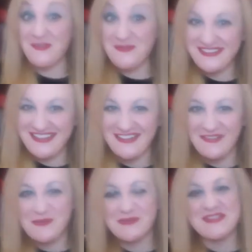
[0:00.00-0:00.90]
one I
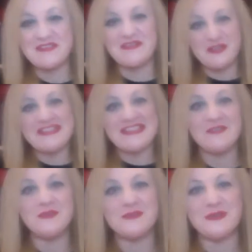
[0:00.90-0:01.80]
loved was the first
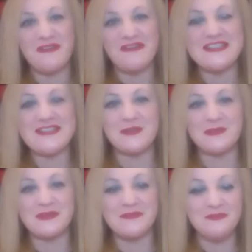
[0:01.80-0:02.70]
single off this
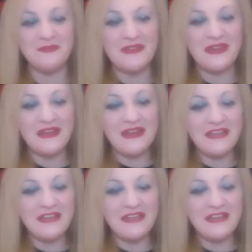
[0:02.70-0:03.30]
album, If